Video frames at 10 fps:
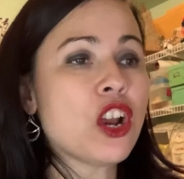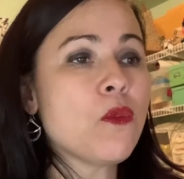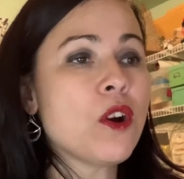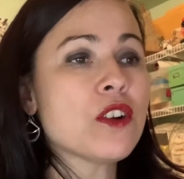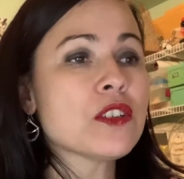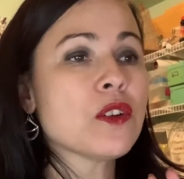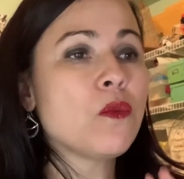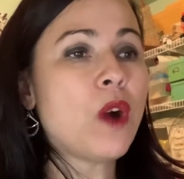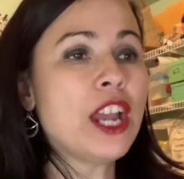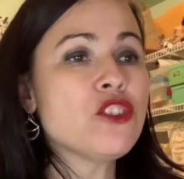Wars,
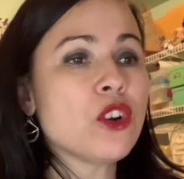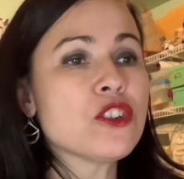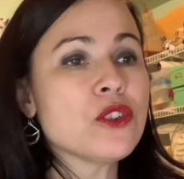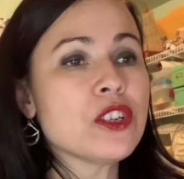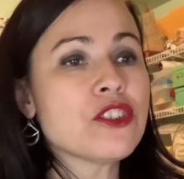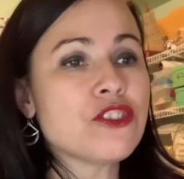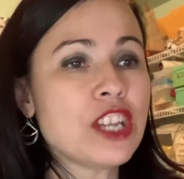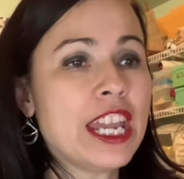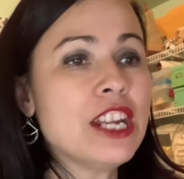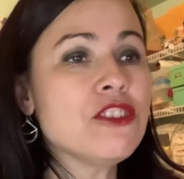why George Lucas
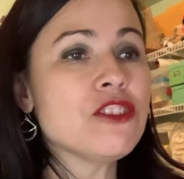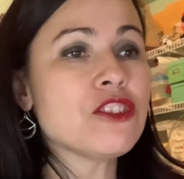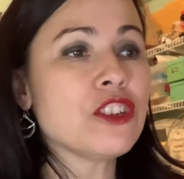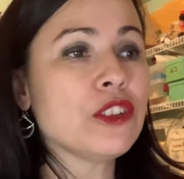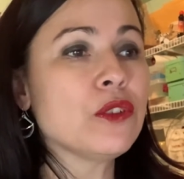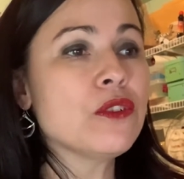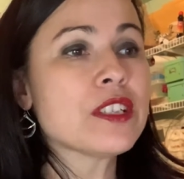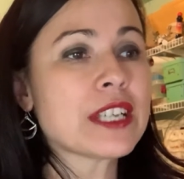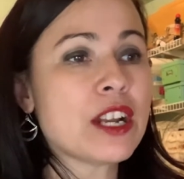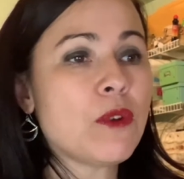changed Luke
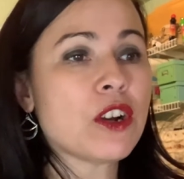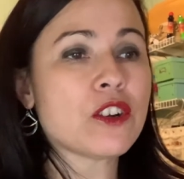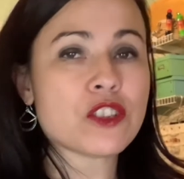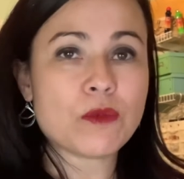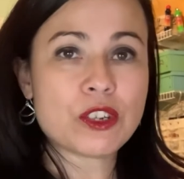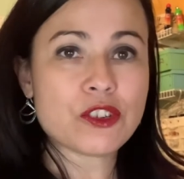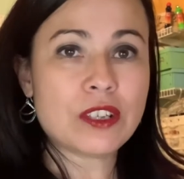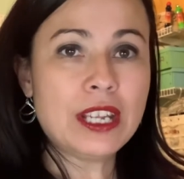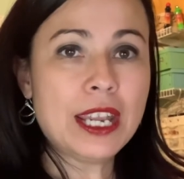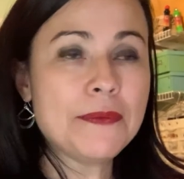Skywalker's original
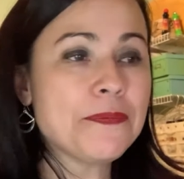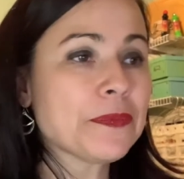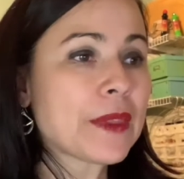name.